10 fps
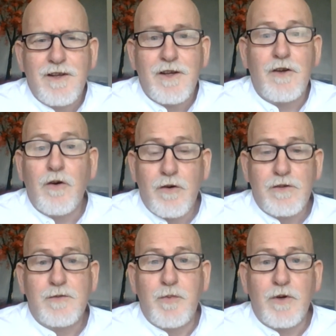
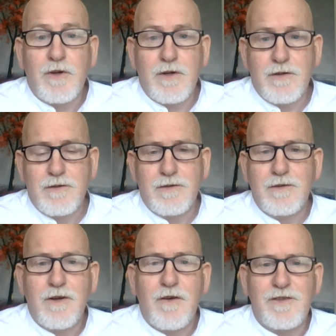God's book
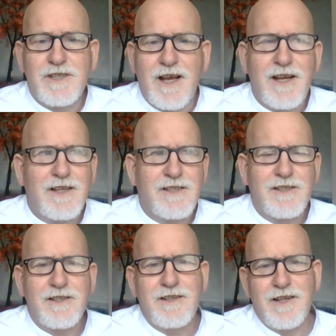of
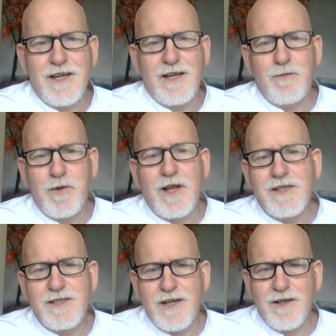science, the plant
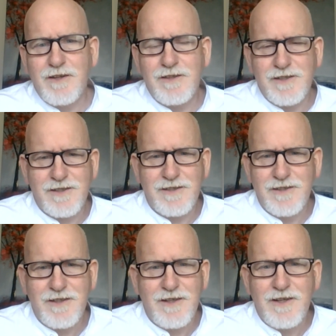cells
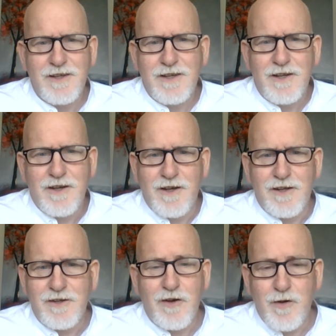
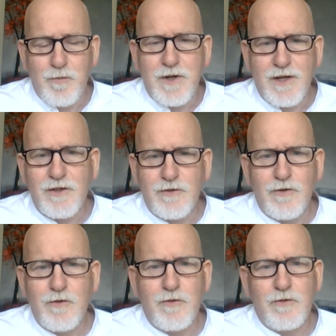and how a plant
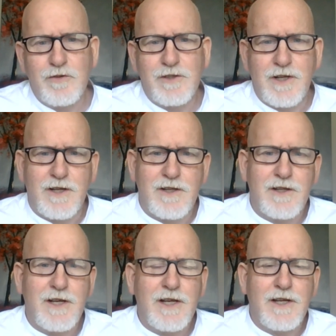grows and
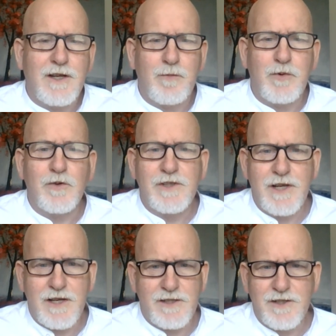the
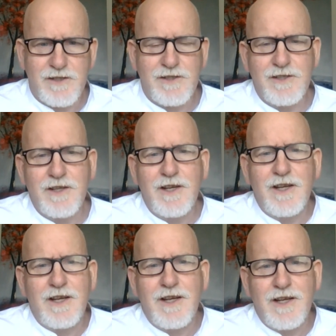processes
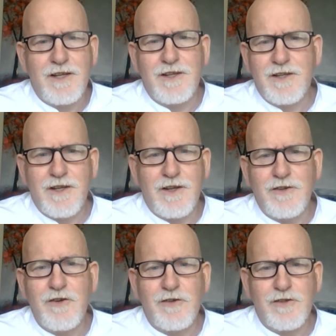it
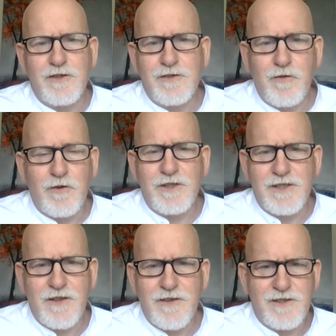uses,
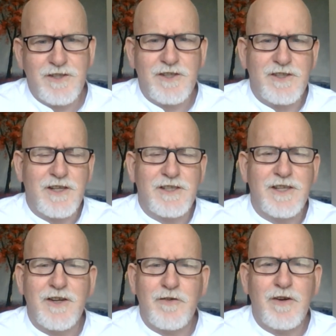photosynthesis,
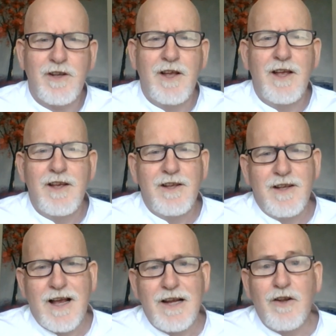etc.
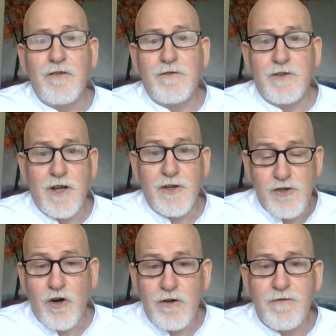I loved
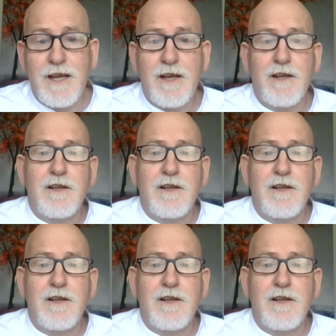geography.